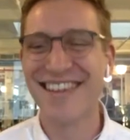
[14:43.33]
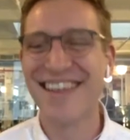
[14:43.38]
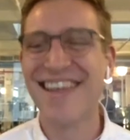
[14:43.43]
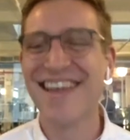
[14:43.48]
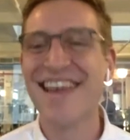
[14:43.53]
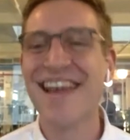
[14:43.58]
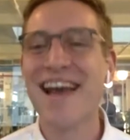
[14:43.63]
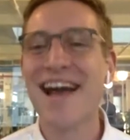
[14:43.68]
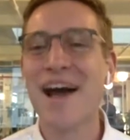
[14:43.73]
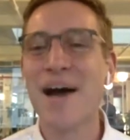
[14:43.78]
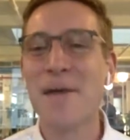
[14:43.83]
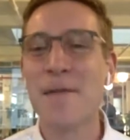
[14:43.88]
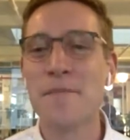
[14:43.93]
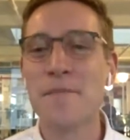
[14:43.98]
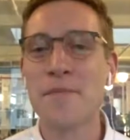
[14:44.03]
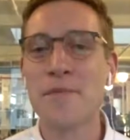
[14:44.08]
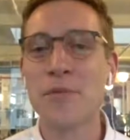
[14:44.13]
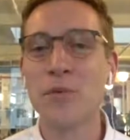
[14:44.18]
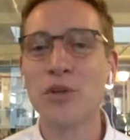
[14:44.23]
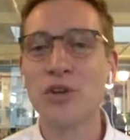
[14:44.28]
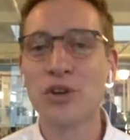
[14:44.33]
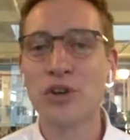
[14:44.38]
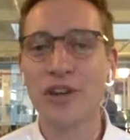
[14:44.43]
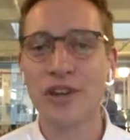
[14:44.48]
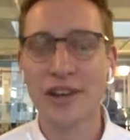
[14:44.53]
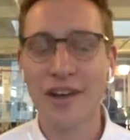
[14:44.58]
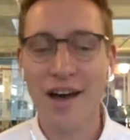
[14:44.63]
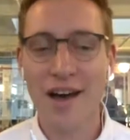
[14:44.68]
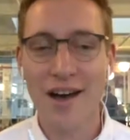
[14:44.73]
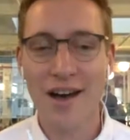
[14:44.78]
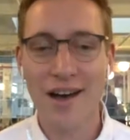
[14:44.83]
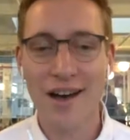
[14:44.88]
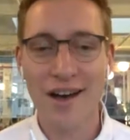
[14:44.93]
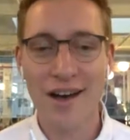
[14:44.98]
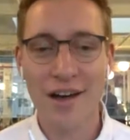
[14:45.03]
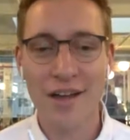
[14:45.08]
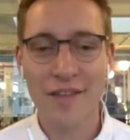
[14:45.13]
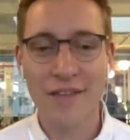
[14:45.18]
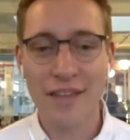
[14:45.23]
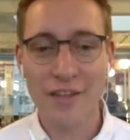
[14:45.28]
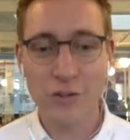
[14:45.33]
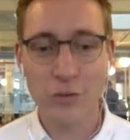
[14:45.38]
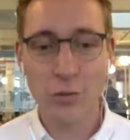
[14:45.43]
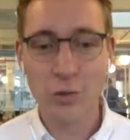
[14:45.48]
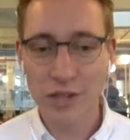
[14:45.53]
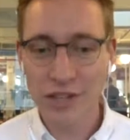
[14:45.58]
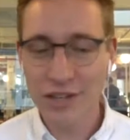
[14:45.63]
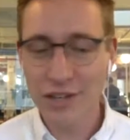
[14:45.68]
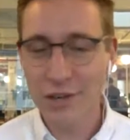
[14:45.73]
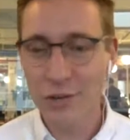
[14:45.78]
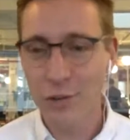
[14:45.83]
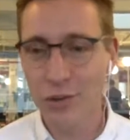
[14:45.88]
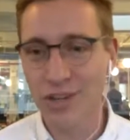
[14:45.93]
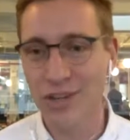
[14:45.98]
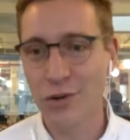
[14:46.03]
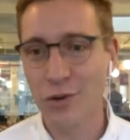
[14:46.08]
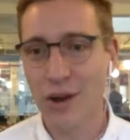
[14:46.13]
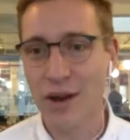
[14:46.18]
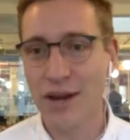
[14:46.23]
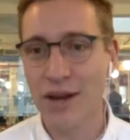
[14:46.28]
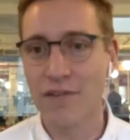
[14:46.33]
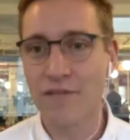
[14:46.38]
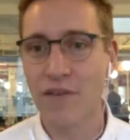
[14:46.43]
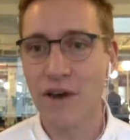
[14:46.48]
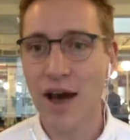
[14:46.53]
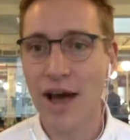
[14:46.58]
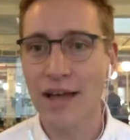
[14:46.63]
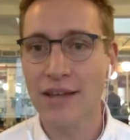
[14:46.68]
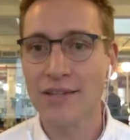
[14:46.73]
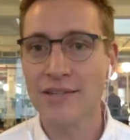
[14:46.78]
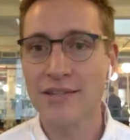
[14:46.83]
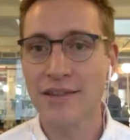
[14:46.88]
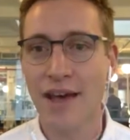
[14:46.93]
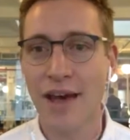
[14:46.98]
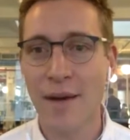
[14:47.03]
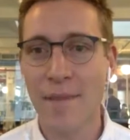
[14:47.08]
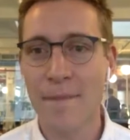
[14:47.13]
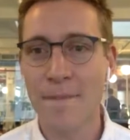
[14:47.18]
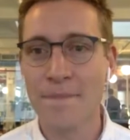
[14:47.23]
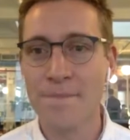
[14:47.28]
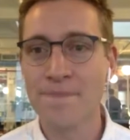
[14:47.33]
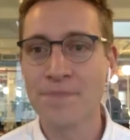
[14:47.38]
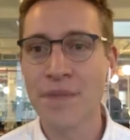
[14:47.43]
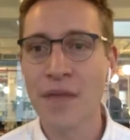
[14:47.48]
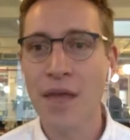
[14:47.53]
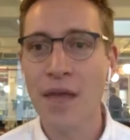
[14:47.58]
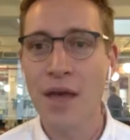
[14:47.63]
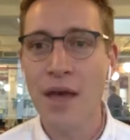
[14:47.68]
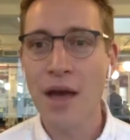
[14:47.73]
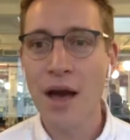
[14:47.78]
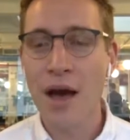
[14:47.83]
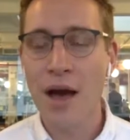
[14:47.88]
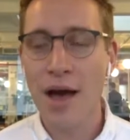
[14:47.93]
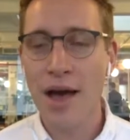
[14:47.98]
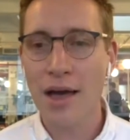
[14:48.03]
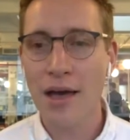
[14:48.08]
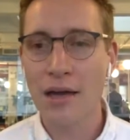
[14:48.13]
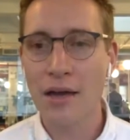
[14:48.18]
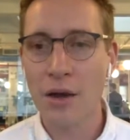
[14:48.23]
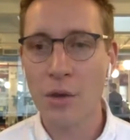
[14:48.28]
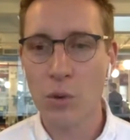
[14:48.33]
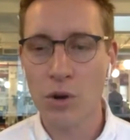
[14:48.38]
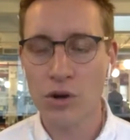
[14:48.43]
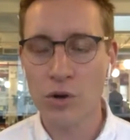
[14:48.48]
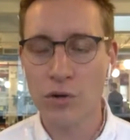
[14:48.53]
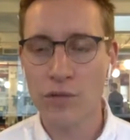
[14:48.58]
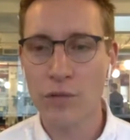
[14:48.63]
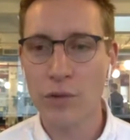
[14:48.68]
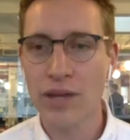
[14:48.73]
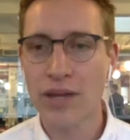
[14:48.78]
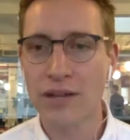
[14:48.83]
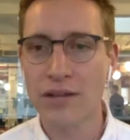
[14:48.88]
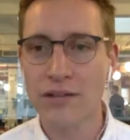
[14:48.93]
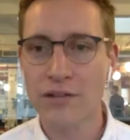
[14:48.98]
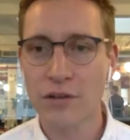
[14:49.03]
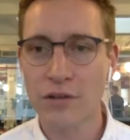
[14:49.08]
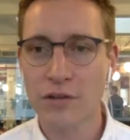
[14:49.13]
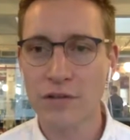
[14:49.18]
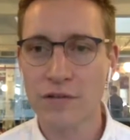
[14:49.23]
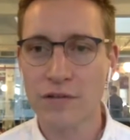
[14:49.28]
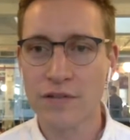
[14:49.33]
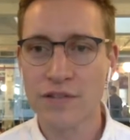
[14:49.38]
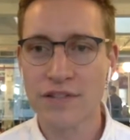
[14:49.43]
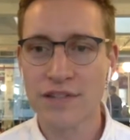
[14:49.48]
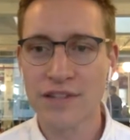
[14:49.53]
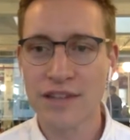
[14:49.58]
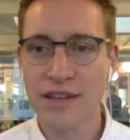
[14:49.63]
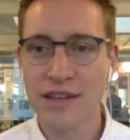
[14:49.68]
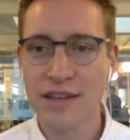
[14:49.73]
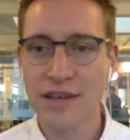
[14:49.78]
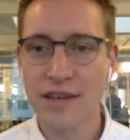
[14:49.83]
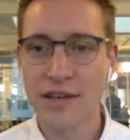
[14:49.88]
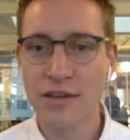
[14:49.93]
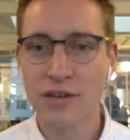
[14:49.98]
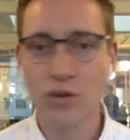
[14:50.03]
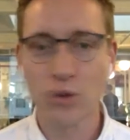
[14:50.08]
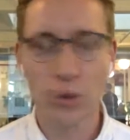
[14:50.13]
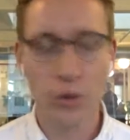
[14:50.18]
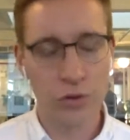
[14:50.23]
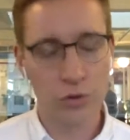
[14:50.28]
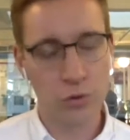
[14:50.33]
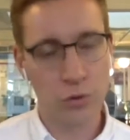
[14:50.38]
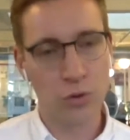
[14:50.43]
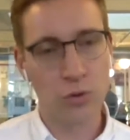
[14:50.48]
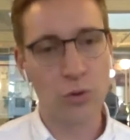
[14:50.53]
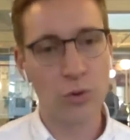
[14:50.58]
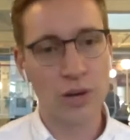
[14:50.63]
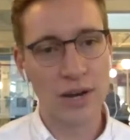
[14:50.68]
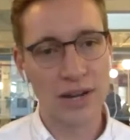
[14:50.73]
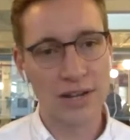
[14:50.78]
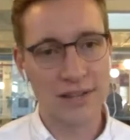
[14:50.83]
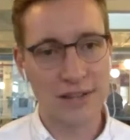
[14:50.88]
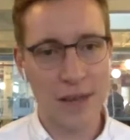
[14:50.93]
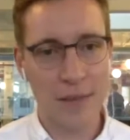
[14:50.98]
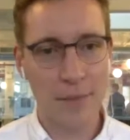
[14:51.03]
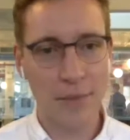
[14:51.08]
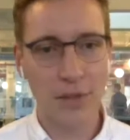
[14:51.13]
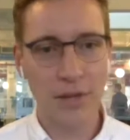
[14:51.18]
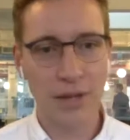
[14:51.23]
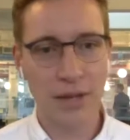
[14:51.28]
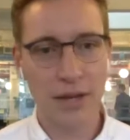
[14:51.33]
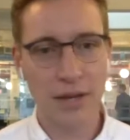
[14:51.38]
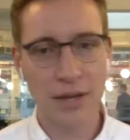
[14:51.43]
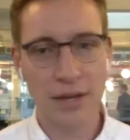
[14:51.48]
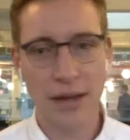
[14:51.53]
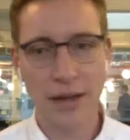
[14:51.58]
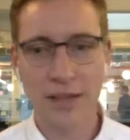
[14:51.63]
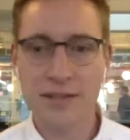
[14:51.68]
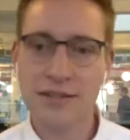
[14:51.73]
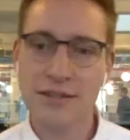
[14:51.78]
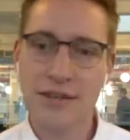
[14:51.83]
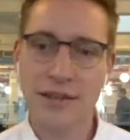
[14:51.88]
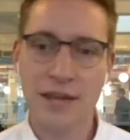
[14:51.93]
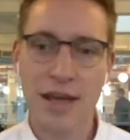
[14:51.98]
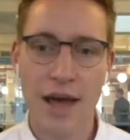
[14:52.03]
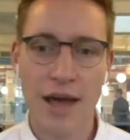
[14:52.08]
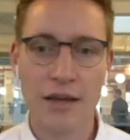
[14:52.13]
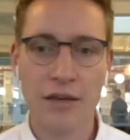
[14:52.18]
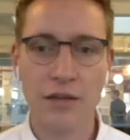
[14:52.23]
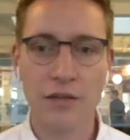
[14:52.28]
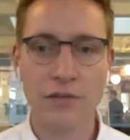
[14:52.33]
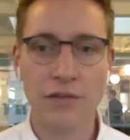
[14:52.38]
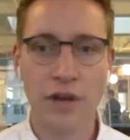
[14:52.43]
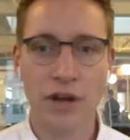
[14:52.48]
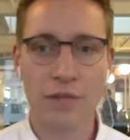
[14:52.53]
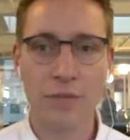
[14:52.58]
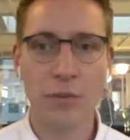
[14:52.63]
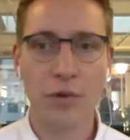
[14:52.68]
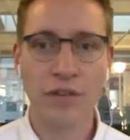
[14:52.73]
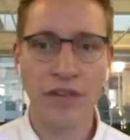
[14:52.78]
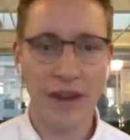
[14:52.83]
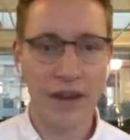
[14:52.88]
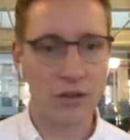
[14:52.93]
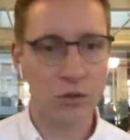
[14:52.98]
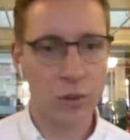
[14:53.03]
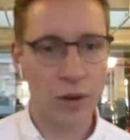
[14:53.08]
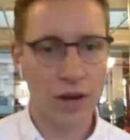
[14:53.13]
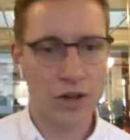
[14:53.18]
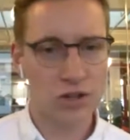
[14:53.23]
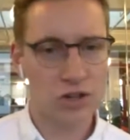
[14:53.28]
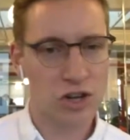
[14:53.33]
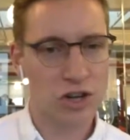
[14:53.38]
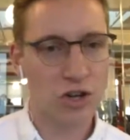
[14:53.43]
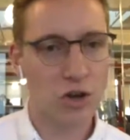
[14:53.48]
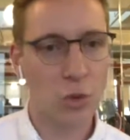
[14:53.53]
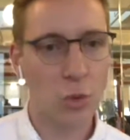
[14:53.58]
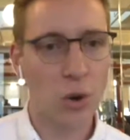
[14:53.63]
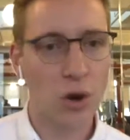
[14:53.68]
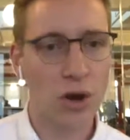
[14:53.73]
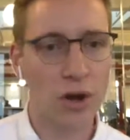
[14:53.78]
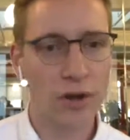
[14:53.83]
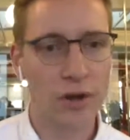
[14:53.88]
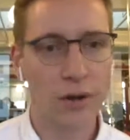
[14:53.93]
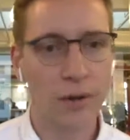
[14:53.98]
Well, look, that's really, really great advice. I wonder if we can sort of talk through an example and see how you've kind of put that into action in your work.